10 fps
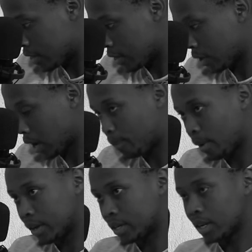the thing
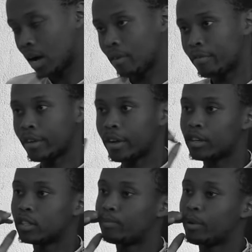about
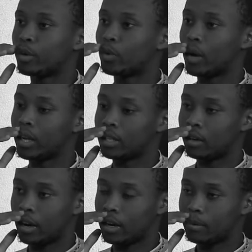African
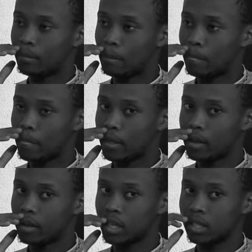spirituality, right,
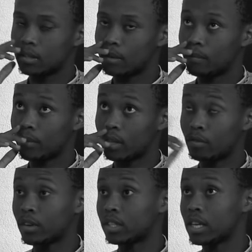is
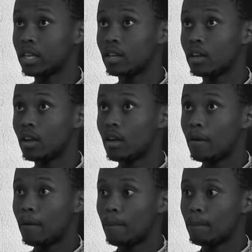firstly,
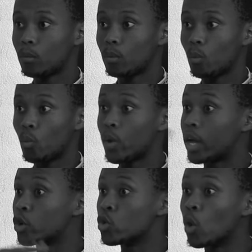we
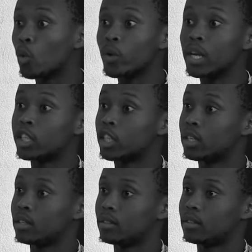had no religion.